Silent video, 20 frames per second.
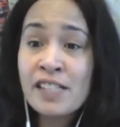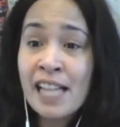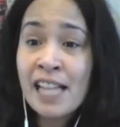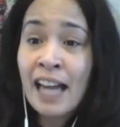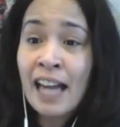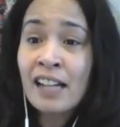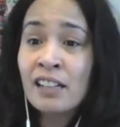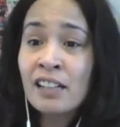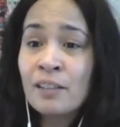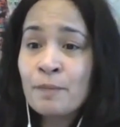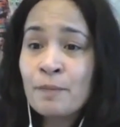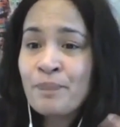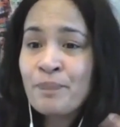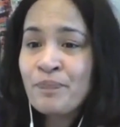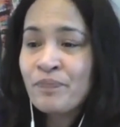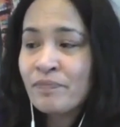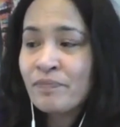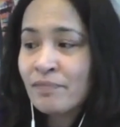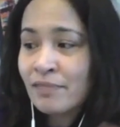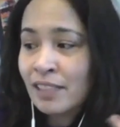I had a
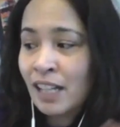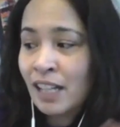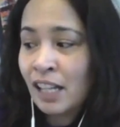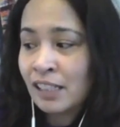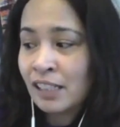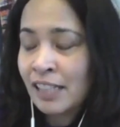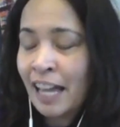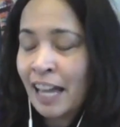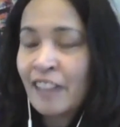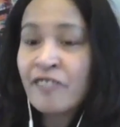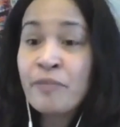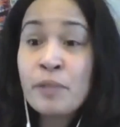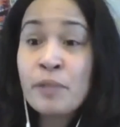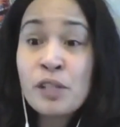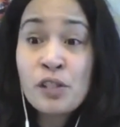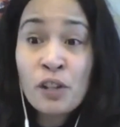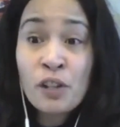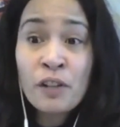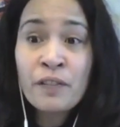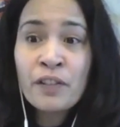life
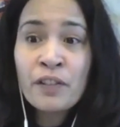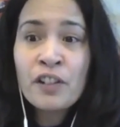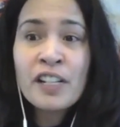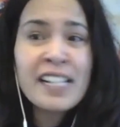preserver